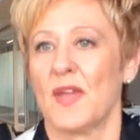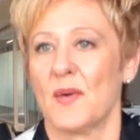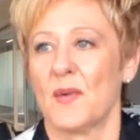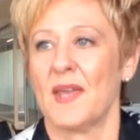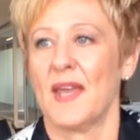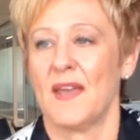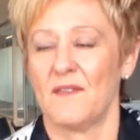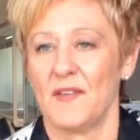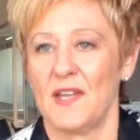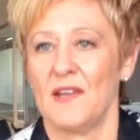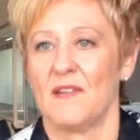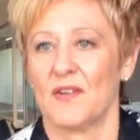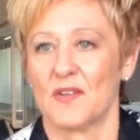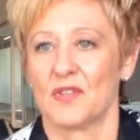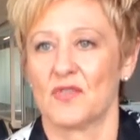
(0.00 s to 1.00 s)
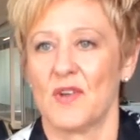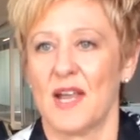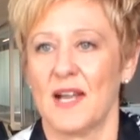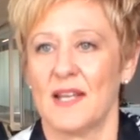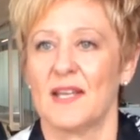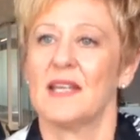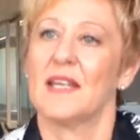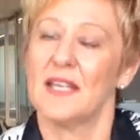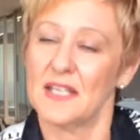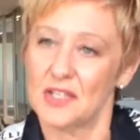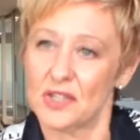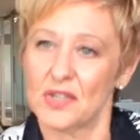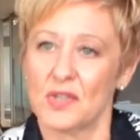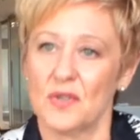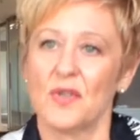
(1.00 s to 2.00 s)
that we have here in Australia
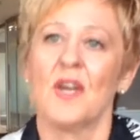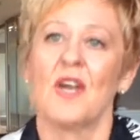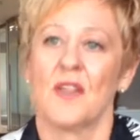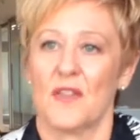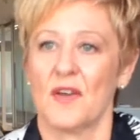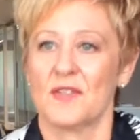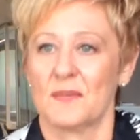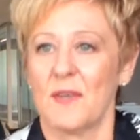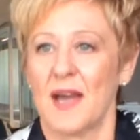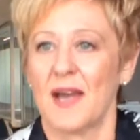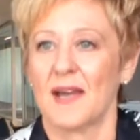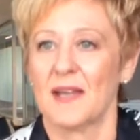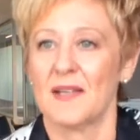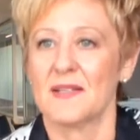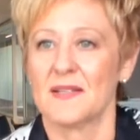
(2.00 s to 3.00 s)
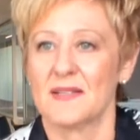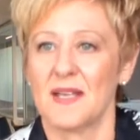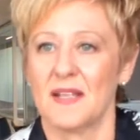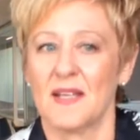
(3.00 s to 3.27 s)
into those markets.